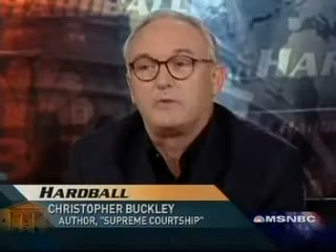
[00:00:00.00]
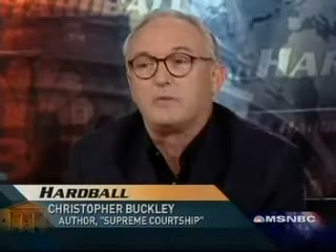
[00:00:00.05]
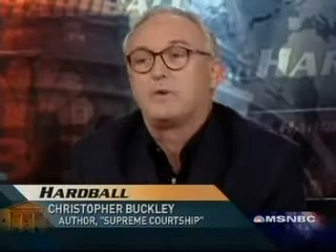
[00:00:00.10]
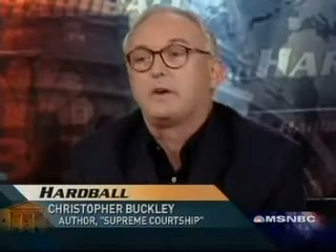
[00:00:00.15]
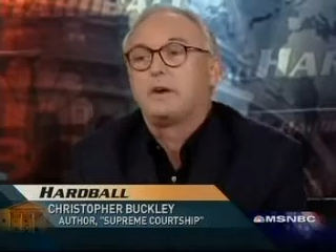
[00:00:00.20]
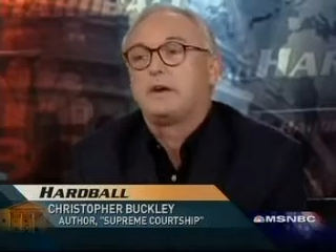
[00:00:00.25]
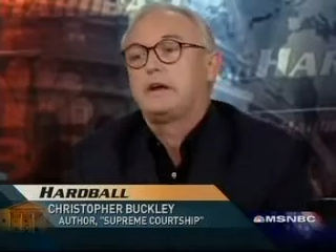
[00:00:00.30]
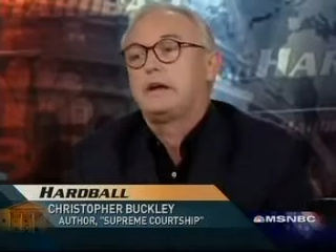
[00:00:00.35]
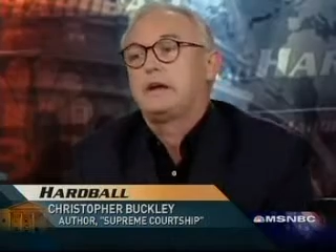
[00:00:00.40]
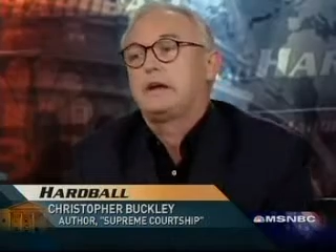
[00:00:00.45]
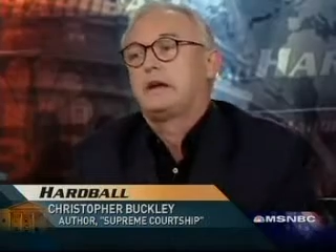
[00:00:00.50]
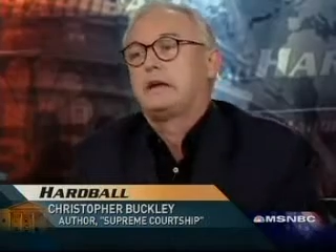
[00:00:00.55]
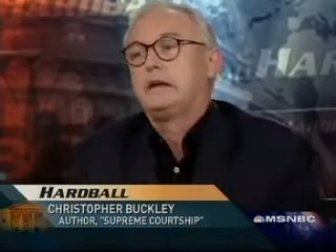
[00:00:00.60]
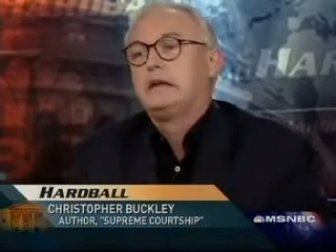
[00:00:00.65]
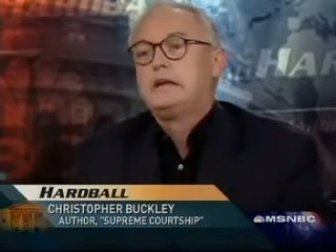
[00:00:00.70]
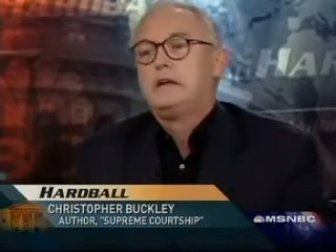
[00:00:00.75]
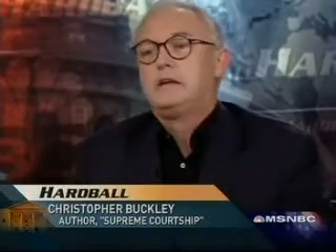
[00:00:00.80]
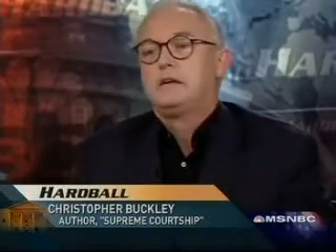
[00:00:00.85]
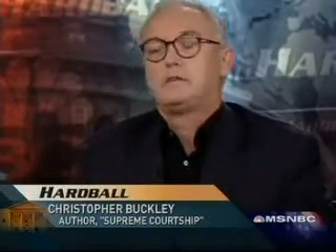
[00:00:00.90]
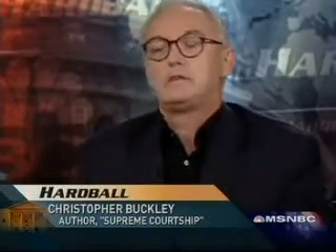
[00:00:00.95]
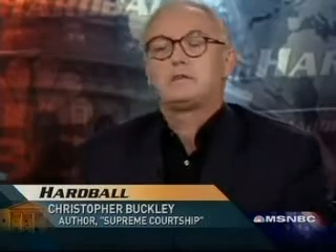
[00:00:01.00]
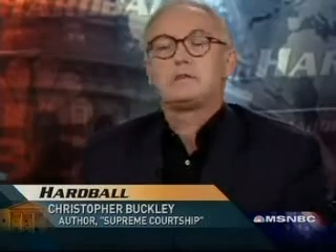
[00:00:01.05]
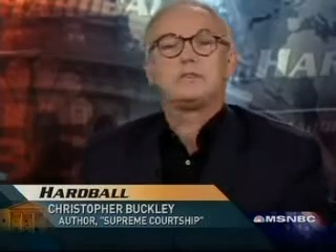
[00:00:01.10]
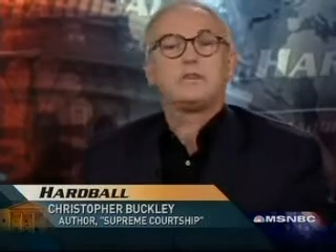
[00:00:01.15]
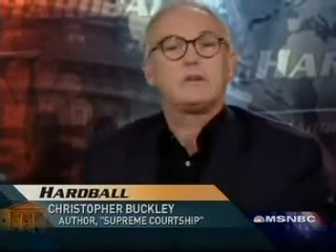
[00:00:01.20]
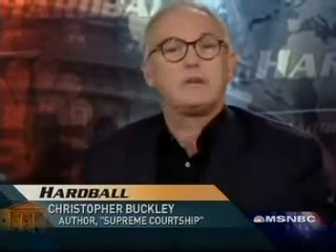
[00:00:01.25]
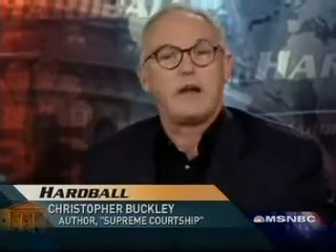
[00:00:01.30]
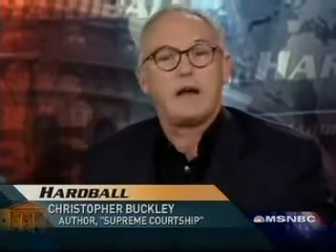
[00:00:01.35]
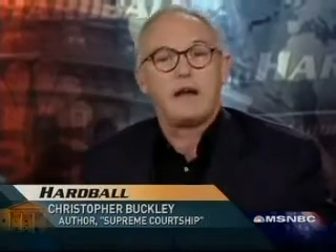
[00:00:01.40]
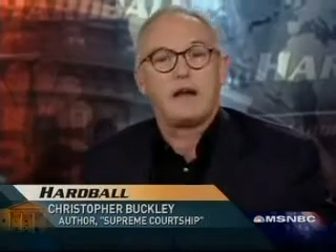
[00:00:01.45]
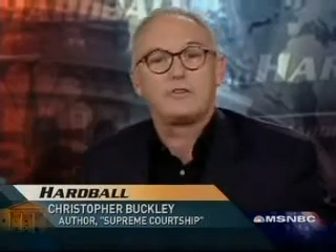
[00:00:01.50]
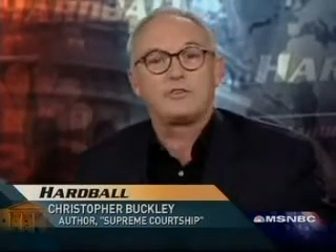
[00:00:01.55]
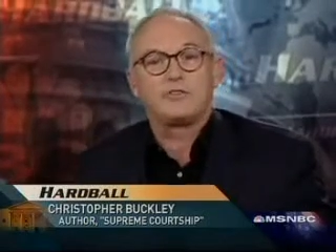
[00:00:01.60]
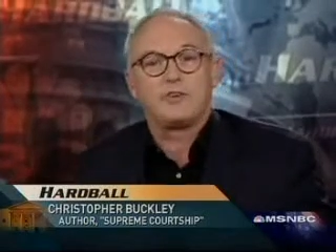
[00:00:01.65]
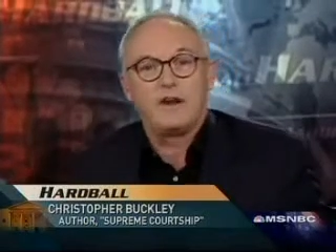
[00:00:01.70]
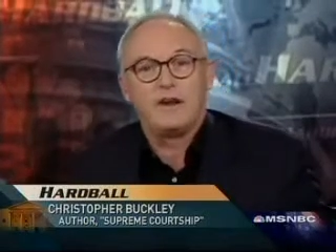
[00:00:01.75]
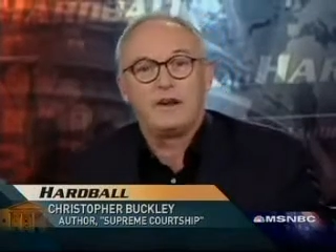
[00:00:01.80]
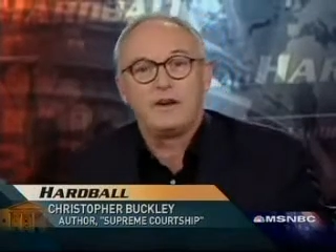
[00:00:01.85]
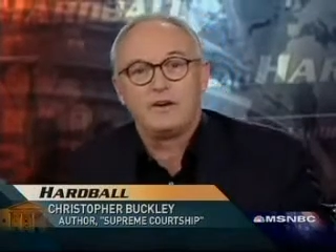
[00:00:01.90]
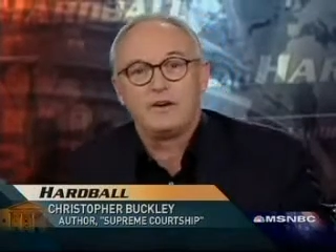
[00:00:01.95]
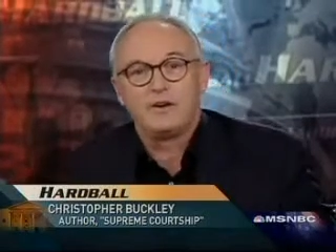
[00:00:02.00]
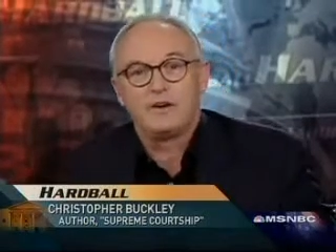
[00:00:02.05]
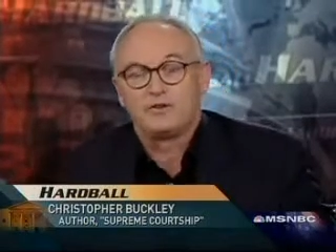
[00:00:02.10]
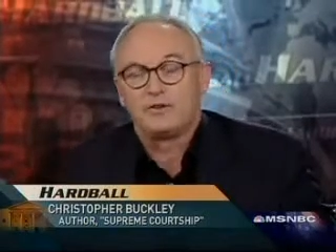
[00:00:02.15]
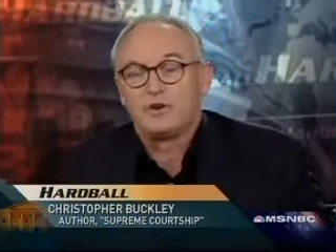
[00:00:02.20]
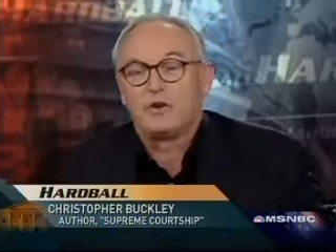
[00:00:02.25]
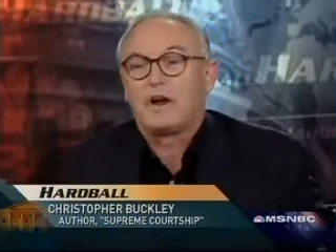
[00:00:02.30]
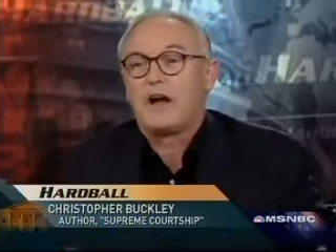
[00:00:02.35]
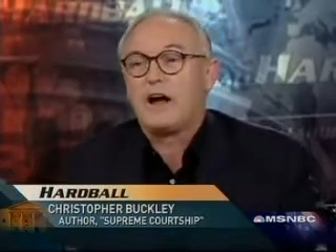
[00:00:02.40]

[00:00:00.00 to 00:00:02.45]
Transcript: mean, we look at the last 8 years.